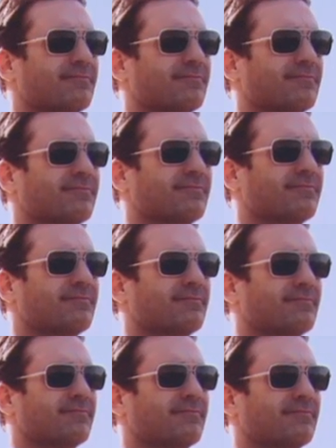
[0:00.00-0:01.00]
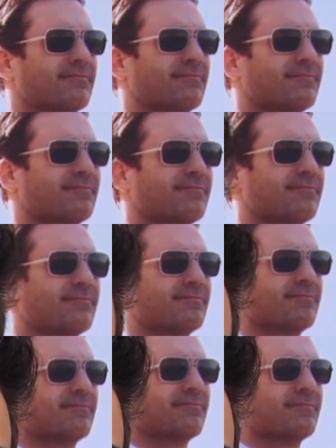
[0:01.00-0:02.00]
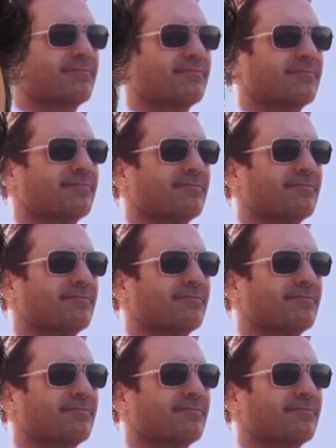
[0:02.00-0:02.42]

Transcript: The person shown says nothing.